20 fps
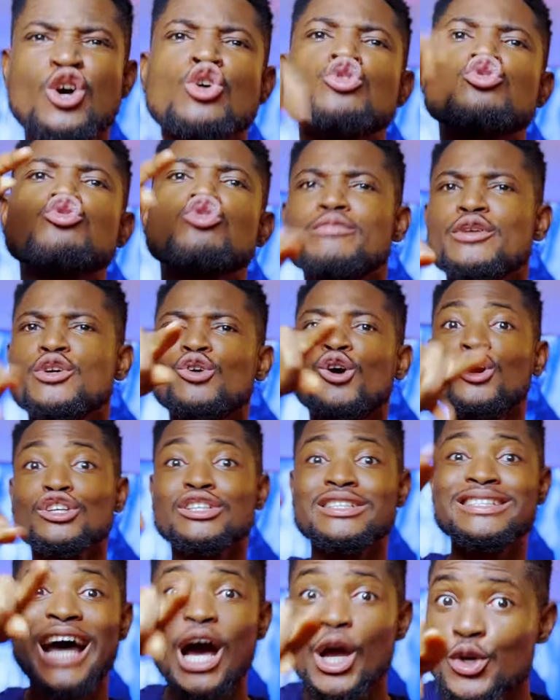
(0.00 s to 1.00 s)
So
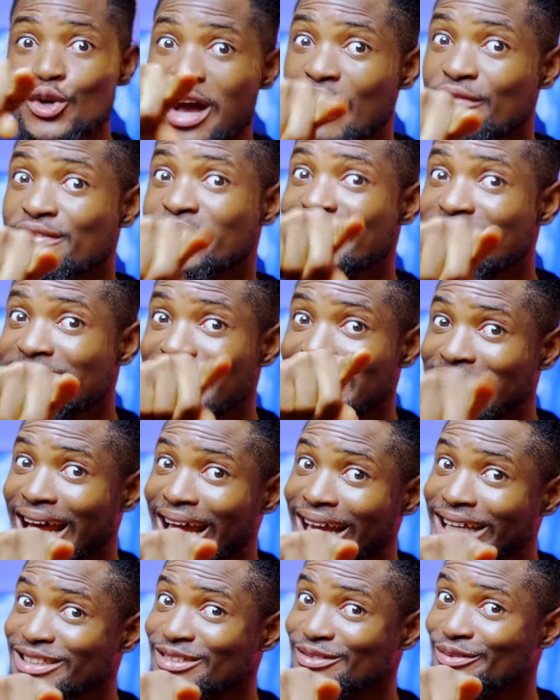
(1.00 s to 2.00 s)
because now you have seen the
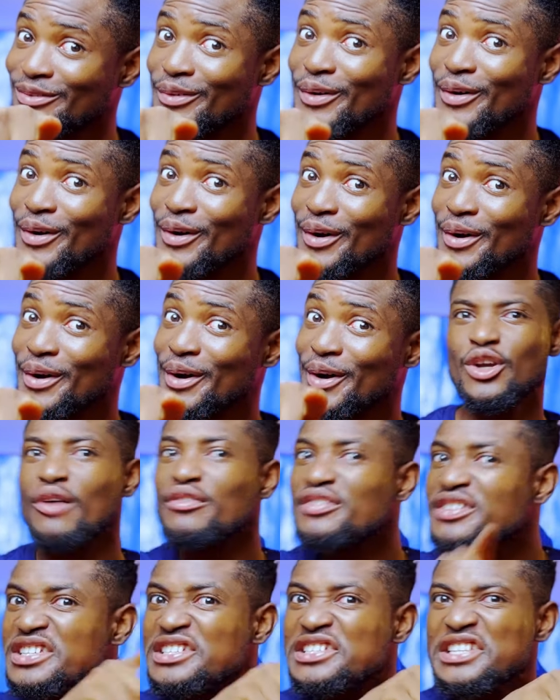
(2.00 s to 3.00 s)
light, you know, you have
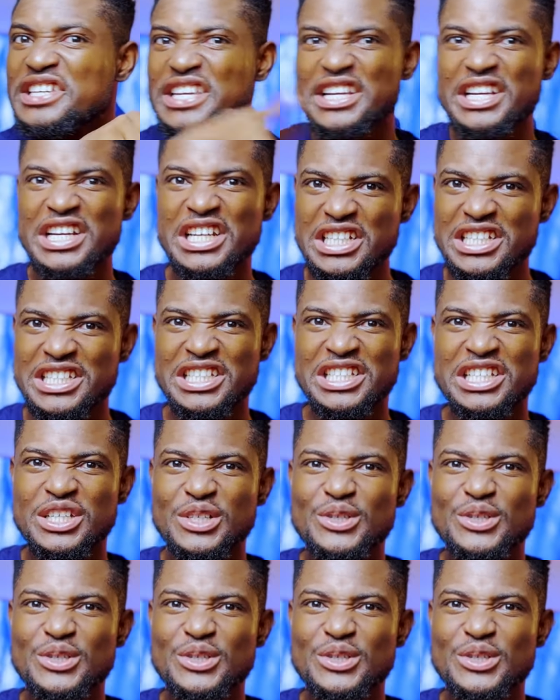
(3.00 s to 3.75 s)
seen English.